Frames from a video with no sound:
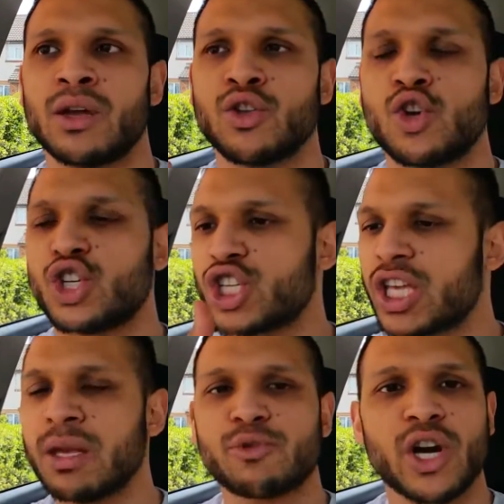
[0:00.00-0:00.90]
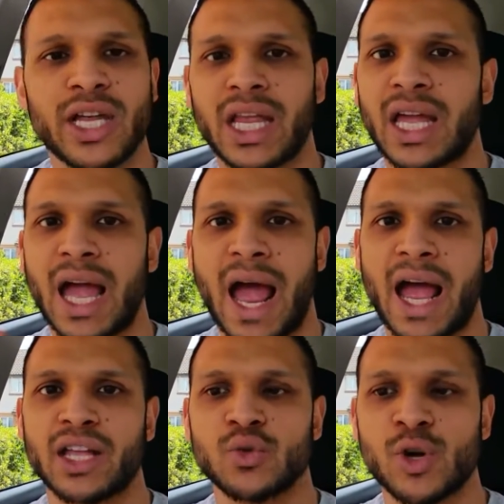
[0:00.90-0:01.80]
you could just keep training,
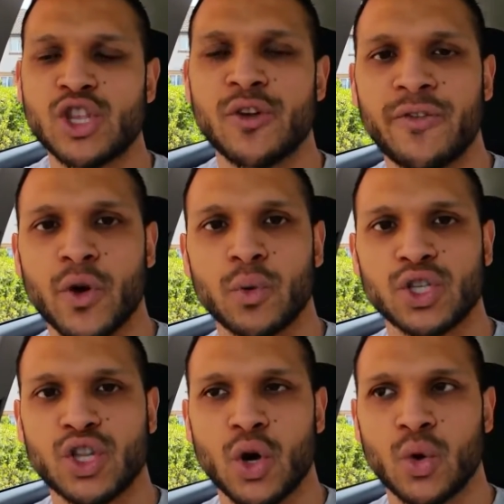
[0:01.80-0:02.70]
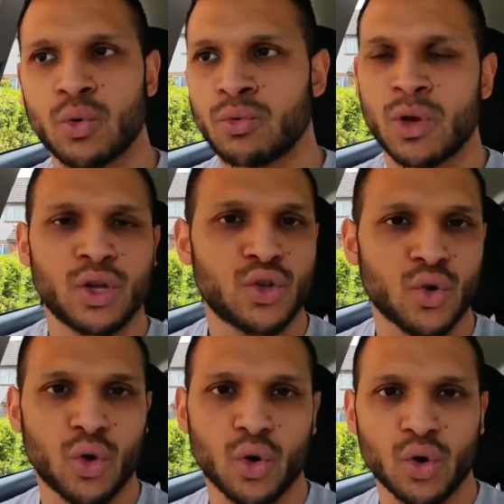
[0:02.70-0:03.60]
and when you feel as though
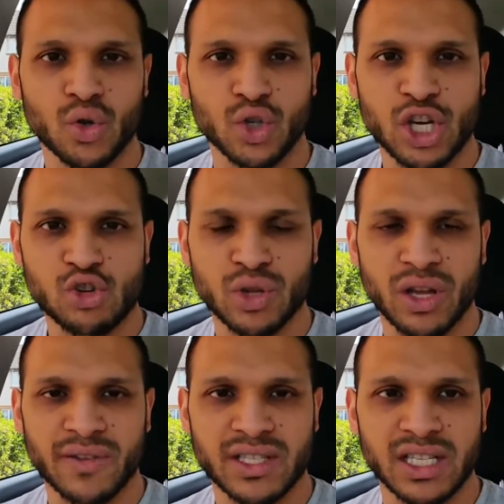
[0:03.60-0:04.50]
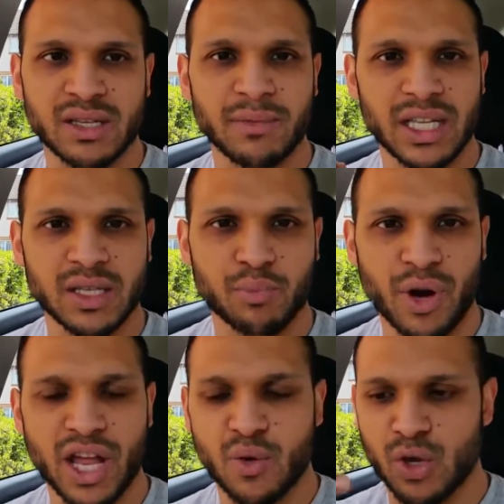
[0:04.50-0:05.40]
your central nervous system needs a
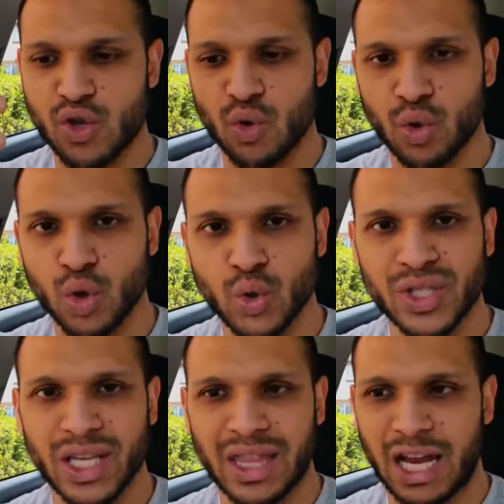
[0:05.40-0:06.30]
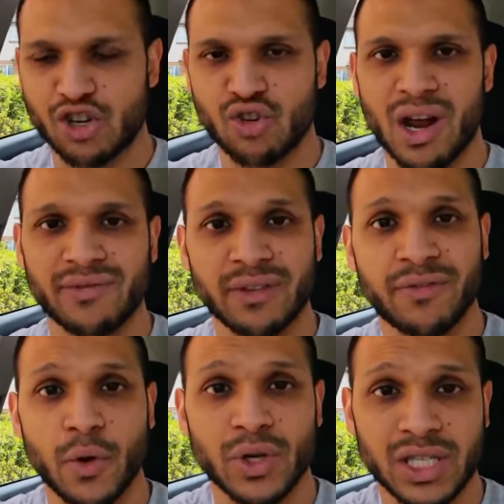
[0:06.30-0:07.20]
break, when you're losing that drive and
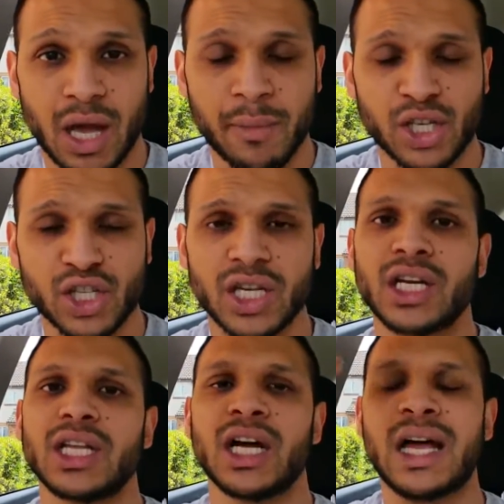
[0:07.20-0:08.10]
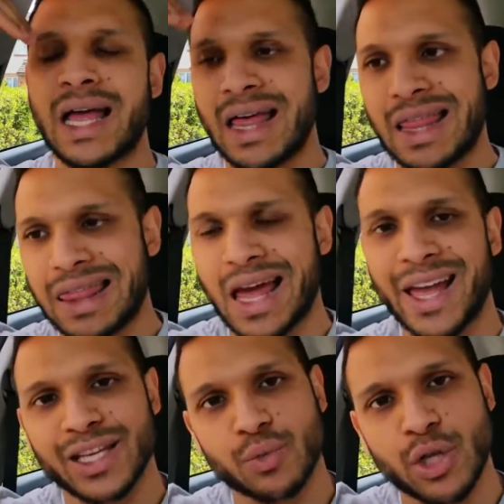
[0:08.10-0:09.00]
focus that I mentioned earlier,
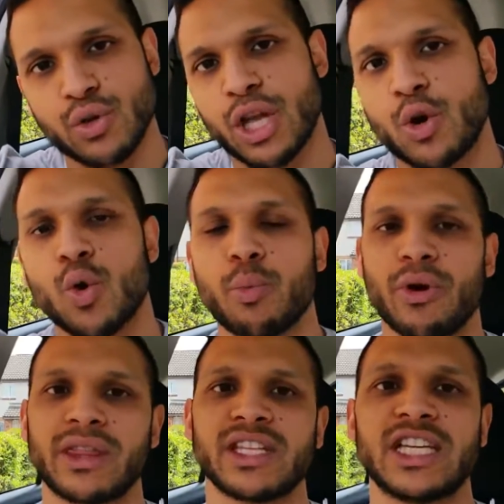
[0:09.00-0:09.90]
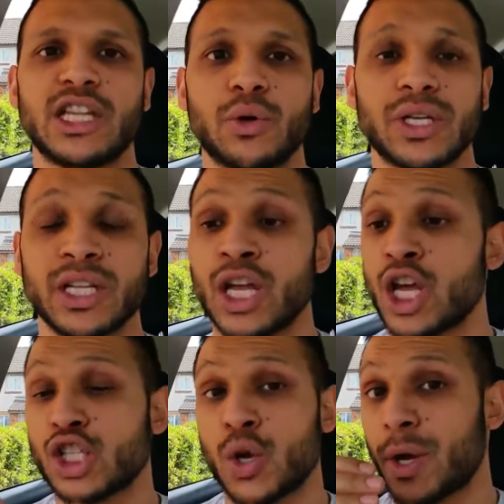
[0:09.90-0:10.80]
that is when you'd incorporate the deload in.
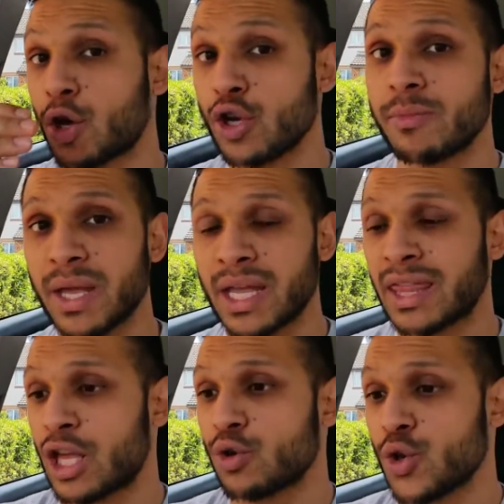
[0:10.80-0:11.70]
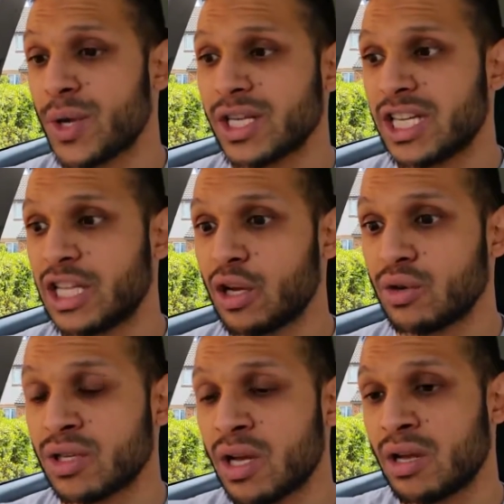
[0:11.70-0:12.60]
So it could mean that you're doing a deload